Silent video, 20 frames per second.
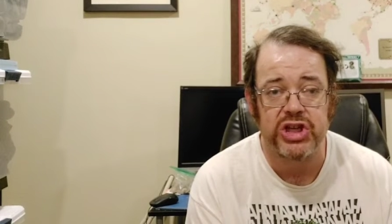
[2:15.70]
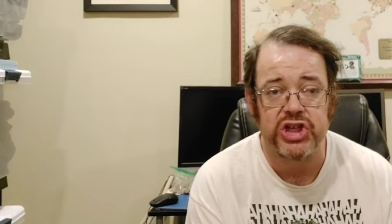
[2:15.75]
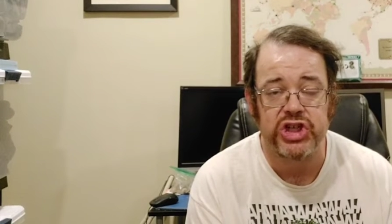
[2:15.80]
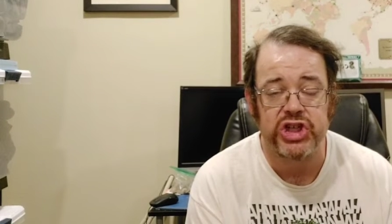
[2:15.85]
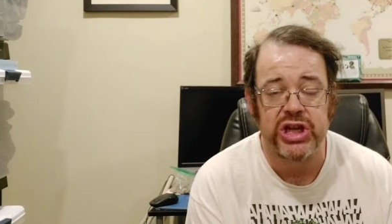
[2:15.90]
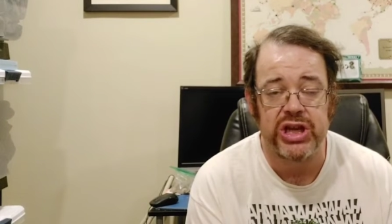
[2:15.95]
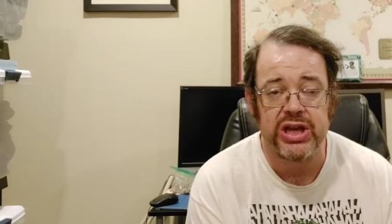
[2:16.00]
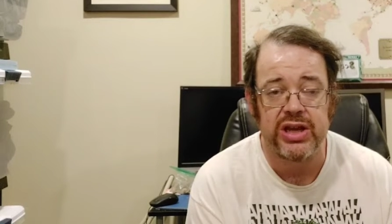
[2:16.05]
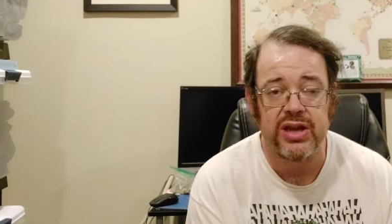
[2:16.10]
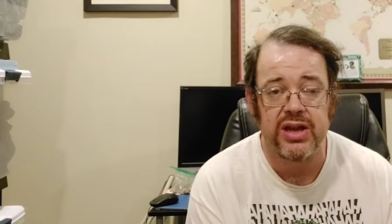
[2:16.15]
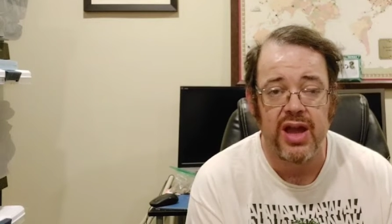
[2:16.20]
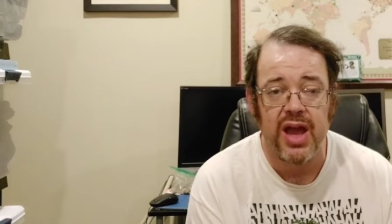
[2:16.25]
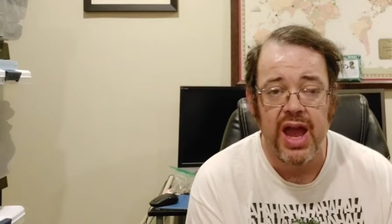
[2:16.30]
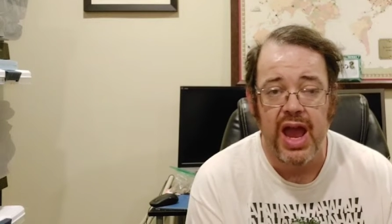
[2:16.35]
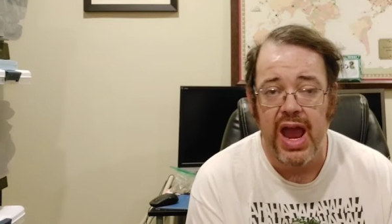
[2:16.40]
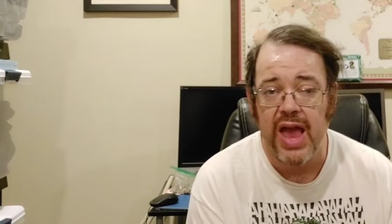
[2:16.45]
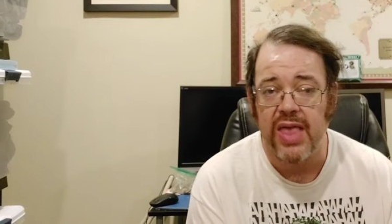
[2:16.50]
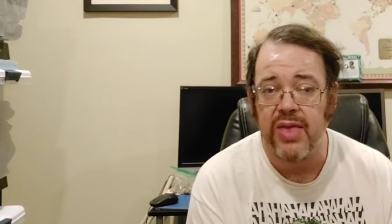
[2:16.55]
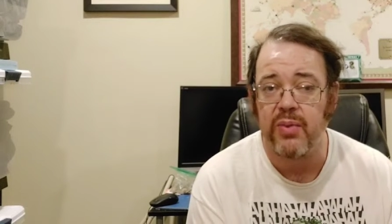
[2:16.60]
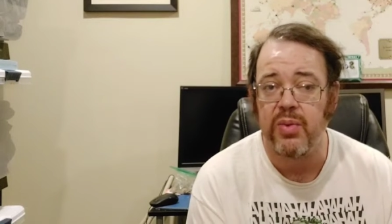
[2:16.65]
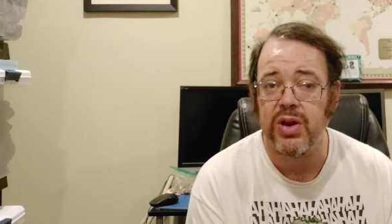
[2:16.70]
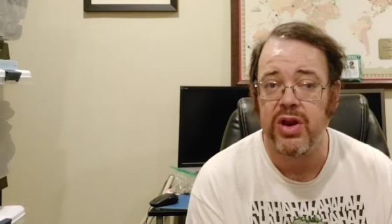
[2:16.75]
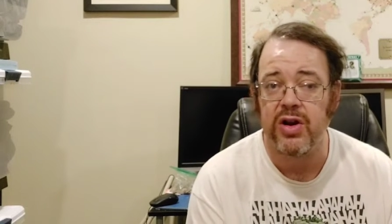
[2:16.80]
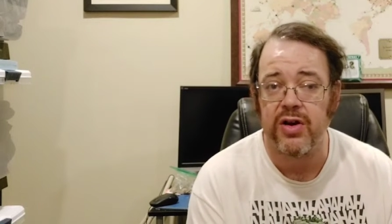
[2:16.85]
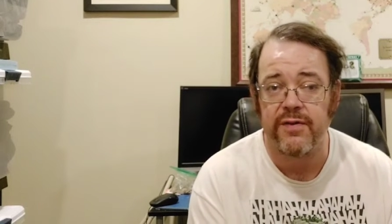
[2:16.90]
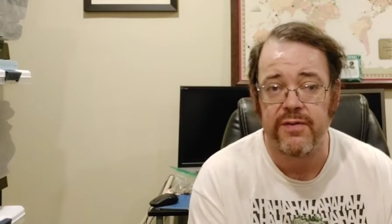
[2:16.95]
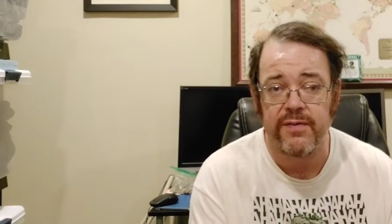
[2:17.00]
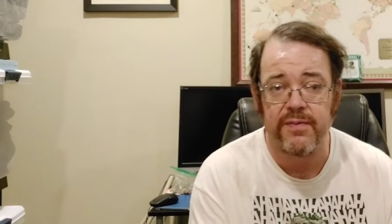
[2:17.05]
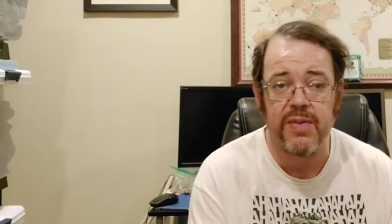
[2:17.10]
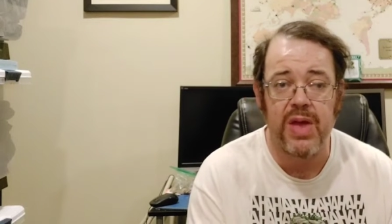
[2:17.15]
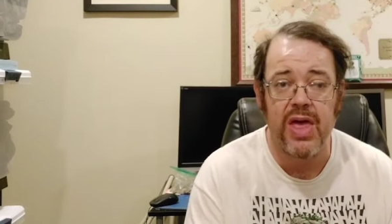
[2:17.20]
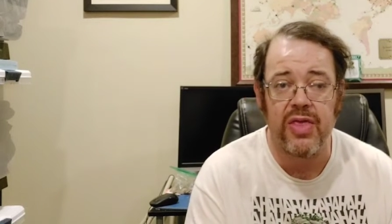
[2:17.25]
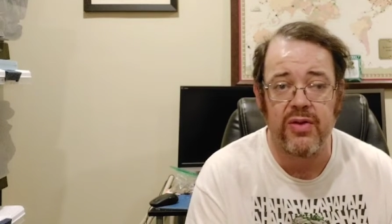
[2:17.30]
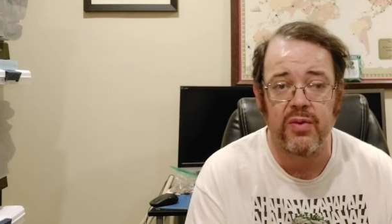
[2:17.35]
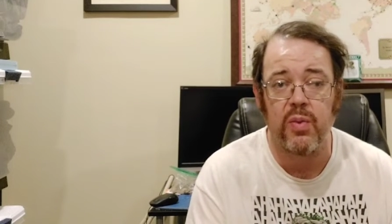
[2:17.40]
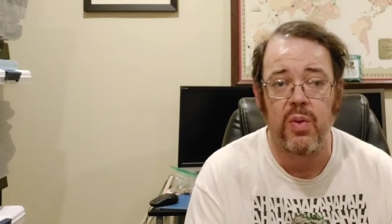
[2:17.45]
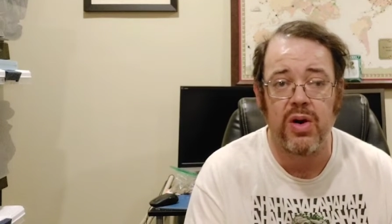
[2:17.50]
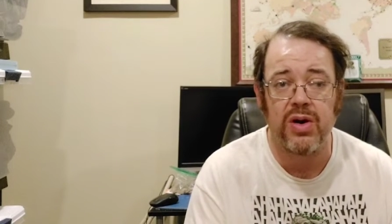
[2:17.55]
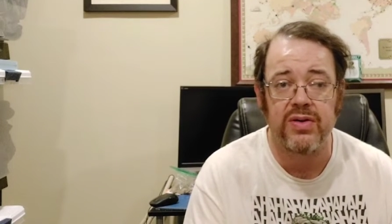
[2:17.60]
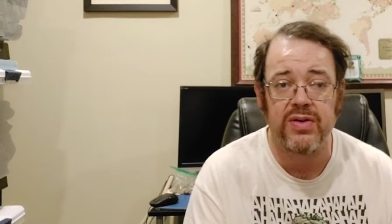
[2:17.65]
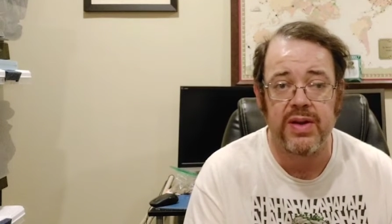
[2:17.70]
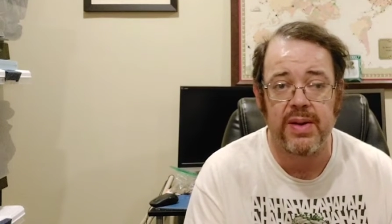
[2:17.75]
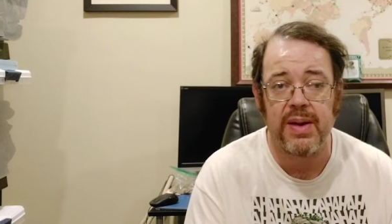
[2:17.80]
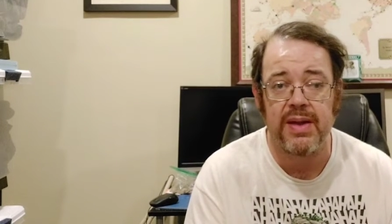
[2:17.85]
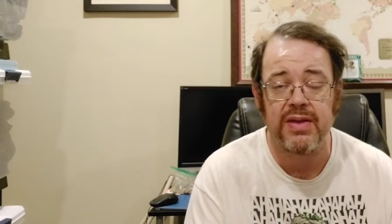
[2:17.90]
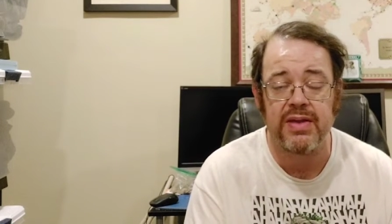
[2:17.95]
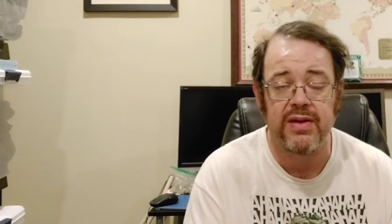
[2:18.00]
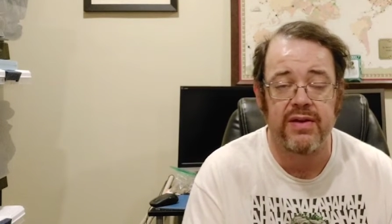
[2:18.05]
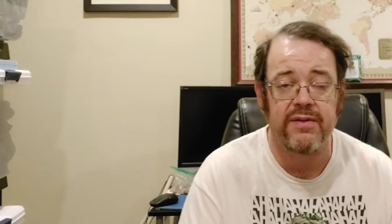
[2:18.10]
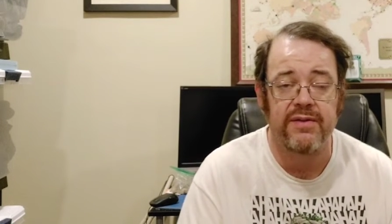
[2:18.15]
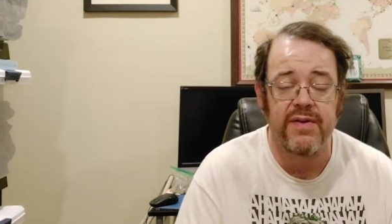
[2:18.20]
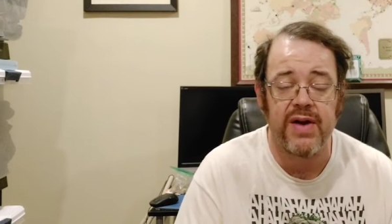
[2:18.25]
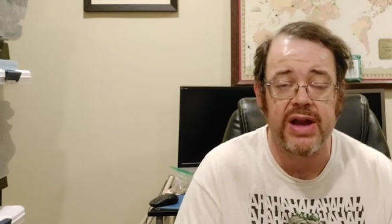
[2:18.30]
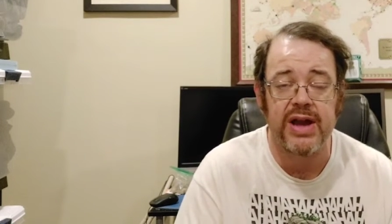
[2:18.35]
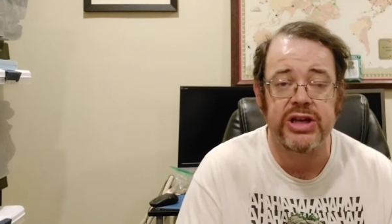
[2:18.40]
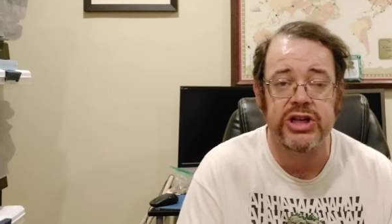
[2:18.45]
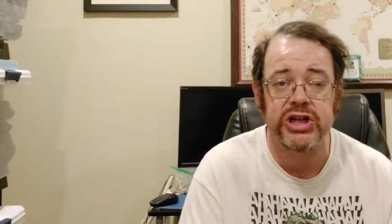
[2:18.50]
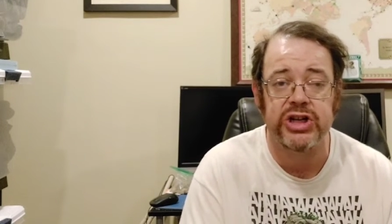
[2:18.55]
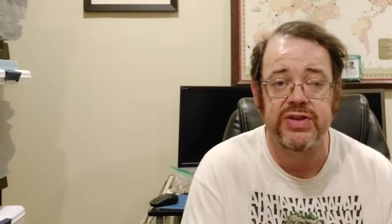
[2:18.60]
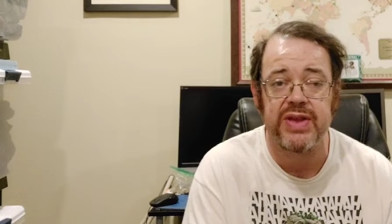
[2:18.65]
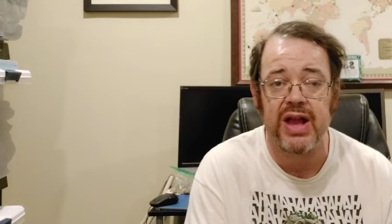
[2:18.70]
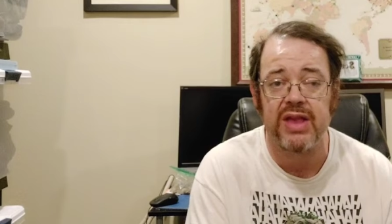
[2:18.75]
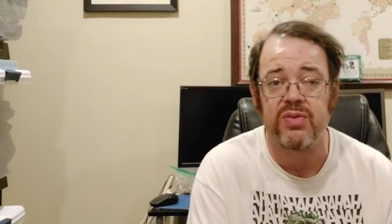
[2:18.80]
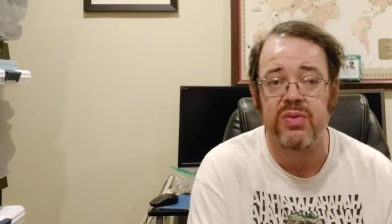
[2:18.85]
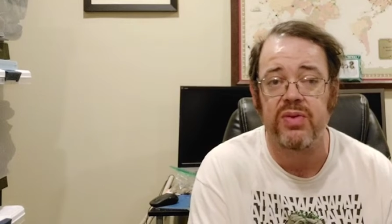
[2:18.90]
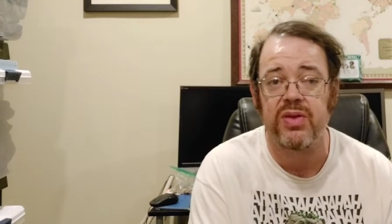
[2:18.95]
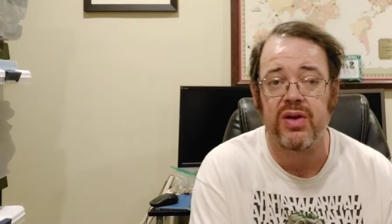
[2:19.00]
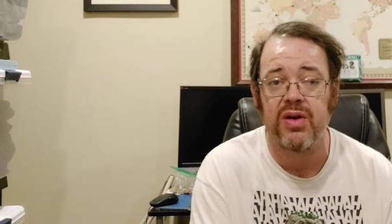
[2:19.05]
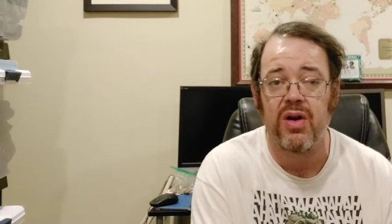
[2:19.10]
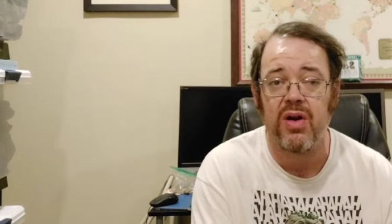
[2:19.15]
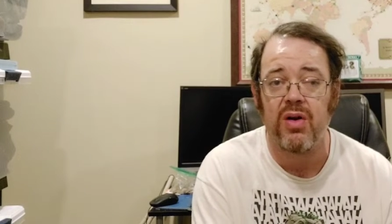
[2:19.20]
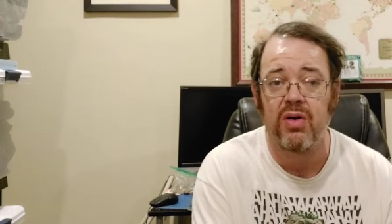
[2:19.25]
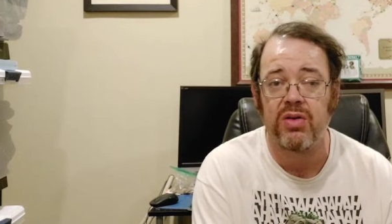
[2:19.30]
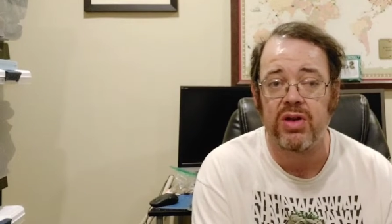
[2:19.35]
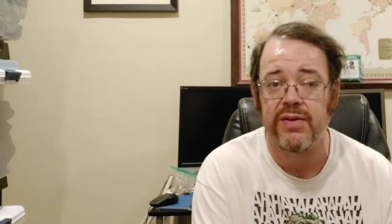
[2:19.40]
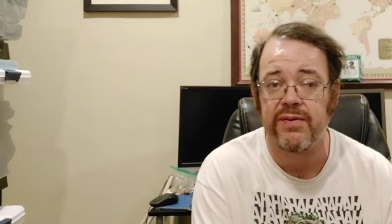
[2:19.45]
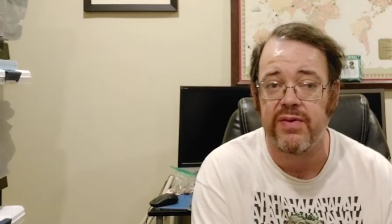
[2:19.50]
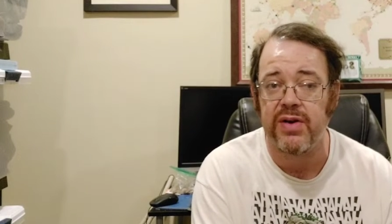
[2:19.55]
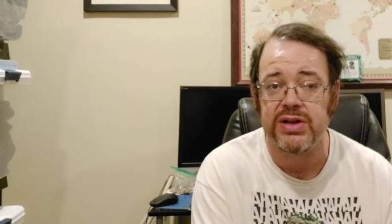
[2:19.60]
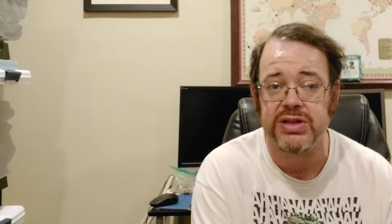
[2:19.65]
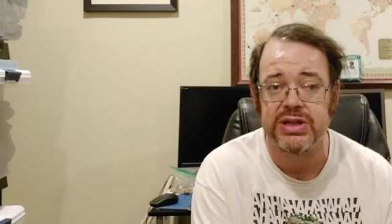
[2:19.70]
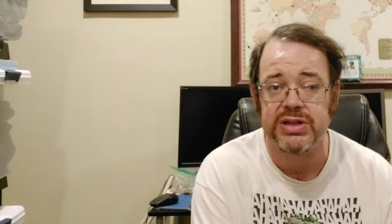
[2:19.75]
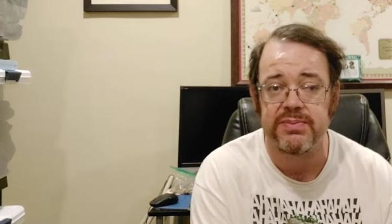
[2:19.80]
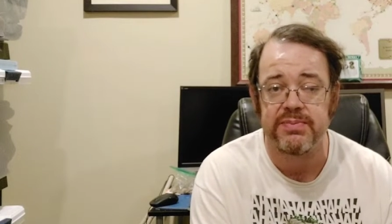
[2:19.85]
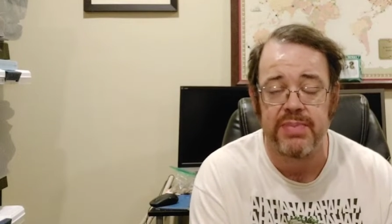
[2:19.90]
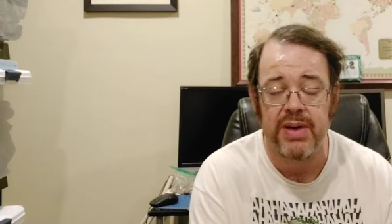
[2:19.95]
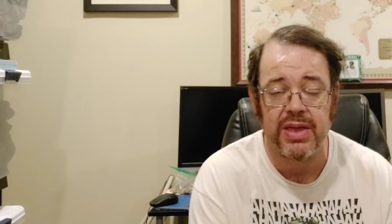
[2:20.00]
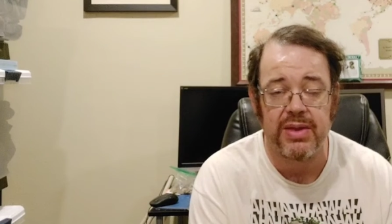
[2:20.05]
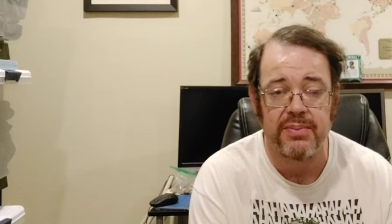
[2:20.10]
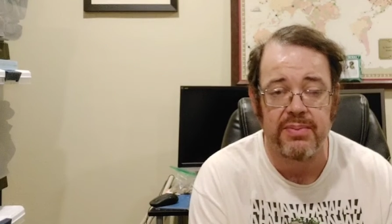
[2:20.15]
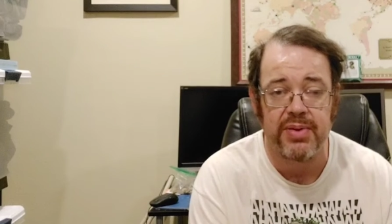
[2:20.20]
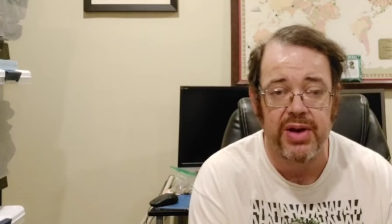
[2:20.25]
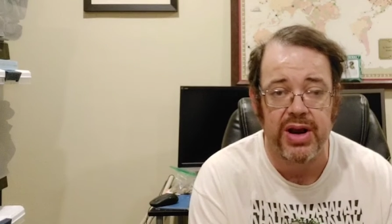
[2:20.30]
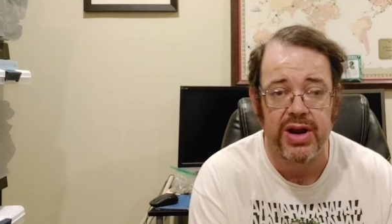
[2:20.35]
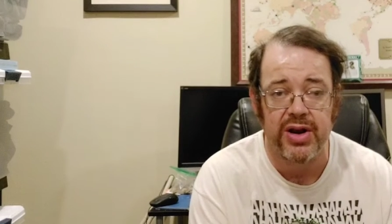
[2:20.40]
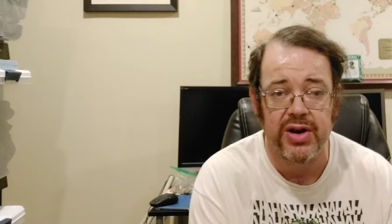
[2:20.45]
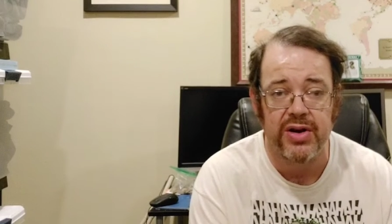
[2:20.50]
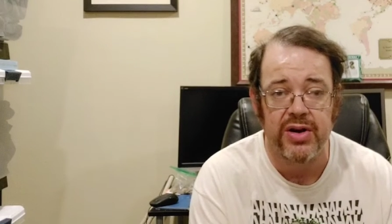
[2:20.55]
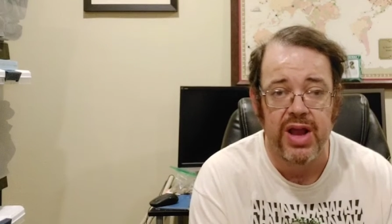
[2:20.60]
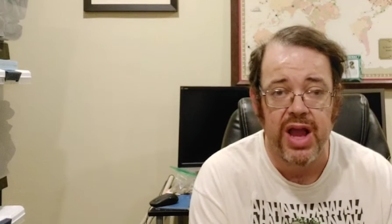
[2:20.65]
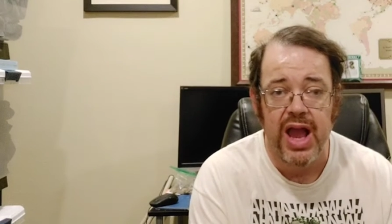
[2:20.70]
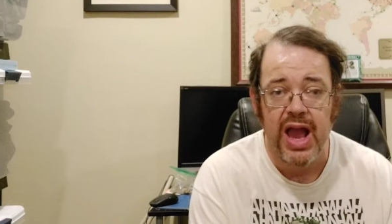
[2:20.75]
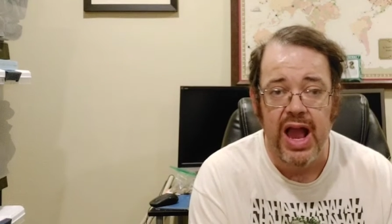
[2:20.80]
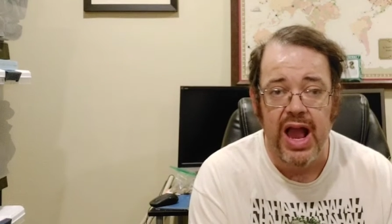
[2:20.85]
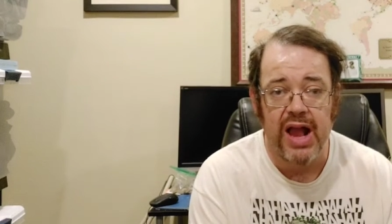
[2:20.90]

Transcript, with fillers: she and then when her other warriors come out to find her, that's when they're all confronted by the predator.